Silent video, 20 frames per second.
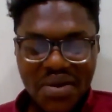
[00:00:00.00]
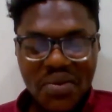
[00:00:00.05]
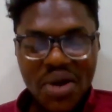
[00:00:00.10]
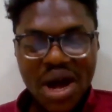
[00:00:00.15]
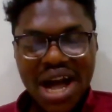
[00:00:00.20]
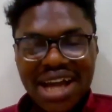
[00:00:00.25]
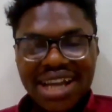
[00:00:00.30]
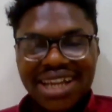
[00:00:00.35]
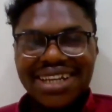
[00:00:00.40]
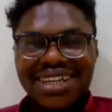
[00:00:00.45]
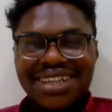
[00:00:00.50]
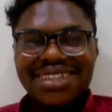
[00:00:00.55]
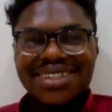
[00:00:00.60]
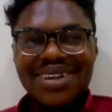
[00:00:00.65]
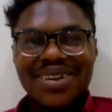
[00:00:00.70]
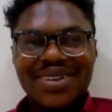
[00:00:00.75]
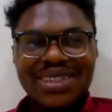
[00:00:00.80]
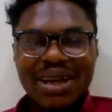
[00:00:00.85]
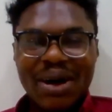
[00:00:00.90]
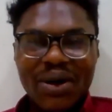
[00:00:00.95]
But you
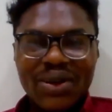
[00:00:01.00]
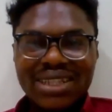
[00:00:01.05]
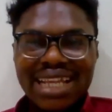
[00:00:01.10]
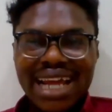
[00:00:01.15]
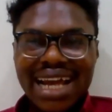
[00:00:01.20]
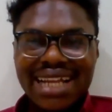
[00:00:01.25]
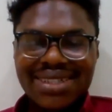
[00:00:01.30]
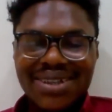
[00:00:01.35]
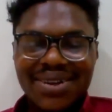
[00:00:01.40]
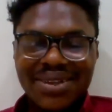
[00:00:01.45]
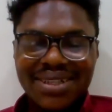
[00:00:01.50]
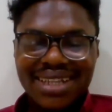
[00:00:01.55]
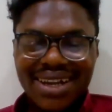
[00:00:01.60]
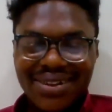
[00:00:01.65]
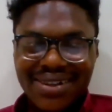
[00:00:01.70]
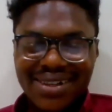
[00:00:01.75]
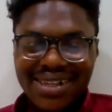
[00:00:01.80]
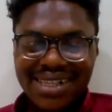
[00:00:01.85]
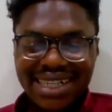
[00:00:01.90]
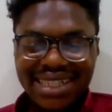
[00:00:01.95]
know, on that,
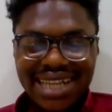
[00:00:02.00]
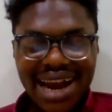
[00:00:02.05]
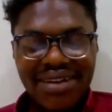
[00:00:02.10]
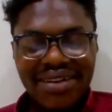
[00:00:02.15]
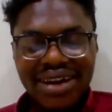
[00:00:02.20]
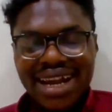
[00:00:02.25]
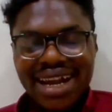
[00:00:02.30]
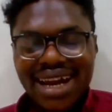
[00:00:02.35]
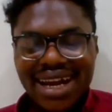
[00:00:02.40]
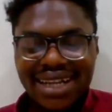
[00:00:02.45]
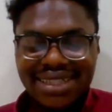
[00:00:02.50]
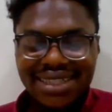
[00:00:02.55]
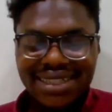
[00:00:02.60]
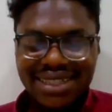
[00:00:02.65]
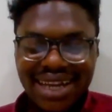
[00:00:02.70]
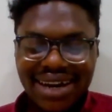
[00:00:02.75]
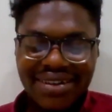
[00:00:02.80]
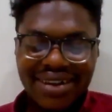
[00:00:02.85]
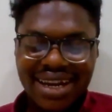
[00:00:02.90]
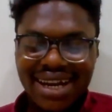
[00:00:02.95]
in that
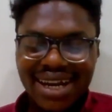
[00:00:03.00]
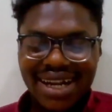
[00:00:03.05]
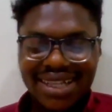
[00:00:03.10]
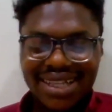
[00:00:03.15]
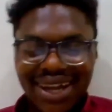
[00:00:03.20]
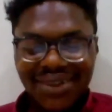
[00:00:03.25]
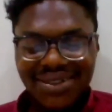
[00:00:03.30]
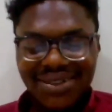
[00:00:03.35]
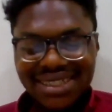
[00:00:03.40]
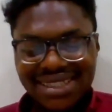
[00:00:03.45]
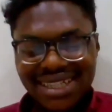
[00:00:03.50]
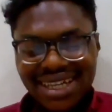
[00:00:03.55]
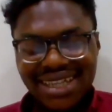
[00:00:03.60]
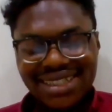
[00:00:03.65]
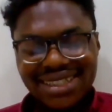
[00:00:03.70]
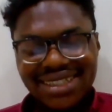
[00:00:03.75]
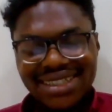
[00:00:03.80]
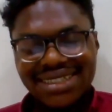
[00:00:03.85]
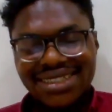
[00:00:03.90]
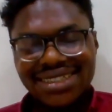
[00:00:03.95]
regard, I would say
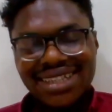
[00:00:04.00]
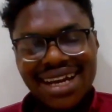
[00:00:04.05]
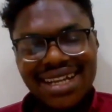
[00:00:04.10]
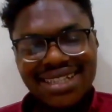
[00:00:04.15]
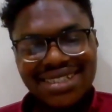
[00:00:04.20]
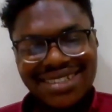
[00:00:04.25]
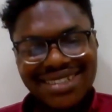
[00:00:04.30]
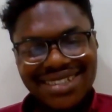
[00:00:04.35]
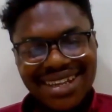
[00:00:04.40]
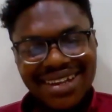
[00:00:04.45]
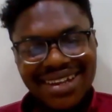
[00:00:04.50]
this that